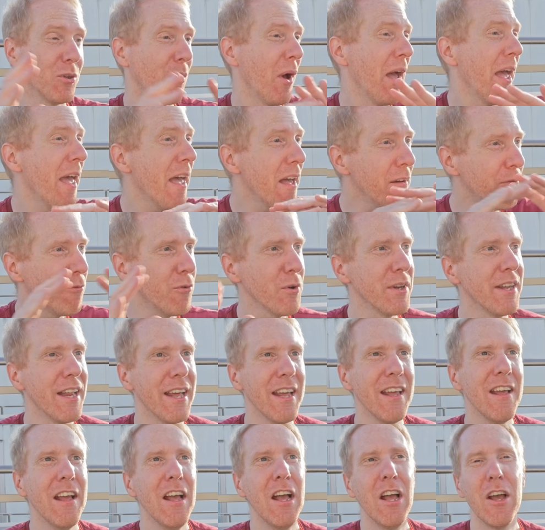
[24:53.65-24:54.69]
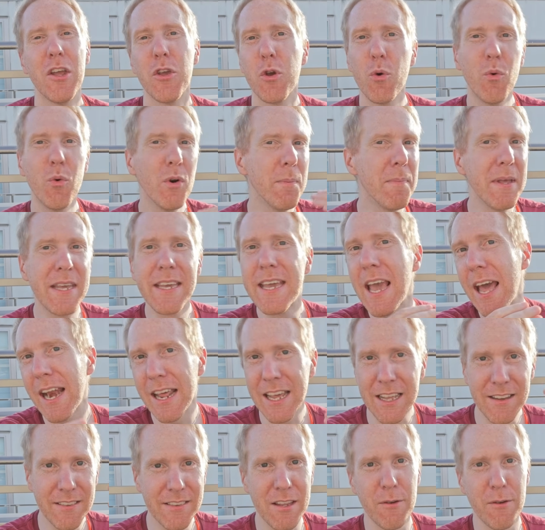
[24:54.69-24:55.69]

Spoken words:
So every day you would be getting